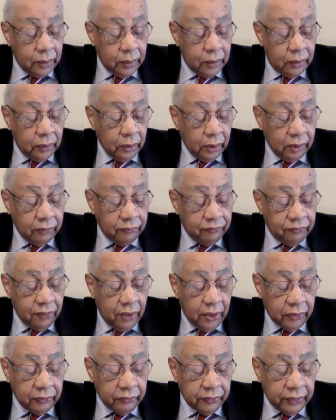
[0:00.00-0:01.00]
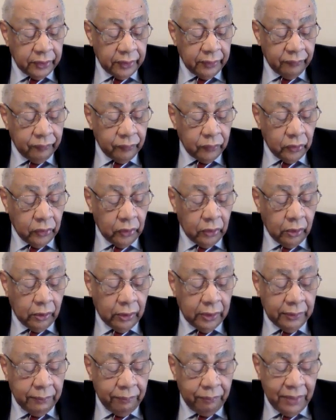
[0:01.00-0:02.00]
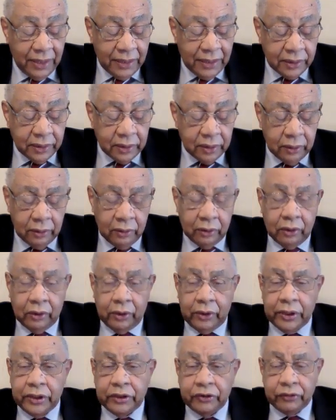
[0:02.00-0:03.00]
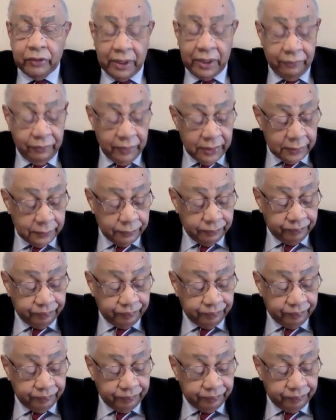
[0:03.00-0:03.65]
not a foundry or a mint or a treadmill.